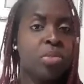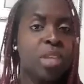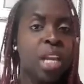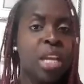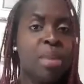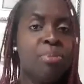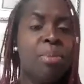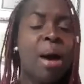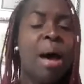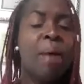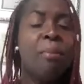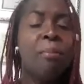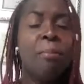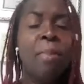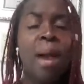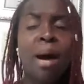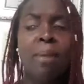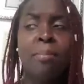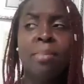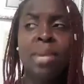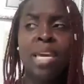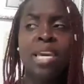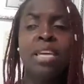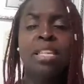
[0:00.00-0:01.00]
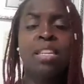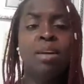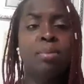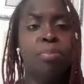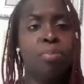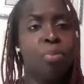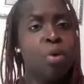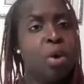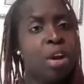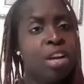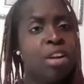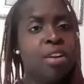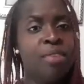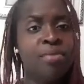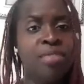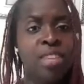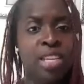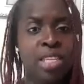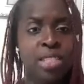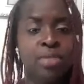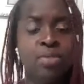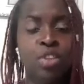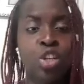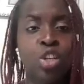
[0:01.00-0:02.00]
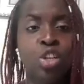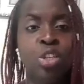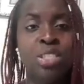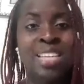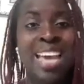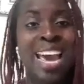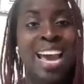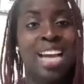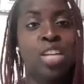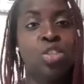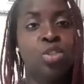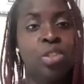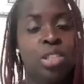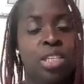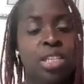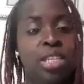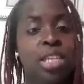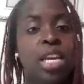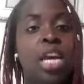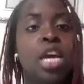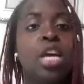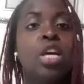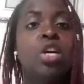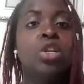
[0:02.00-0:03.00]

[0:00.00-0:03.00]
The point of this video is actually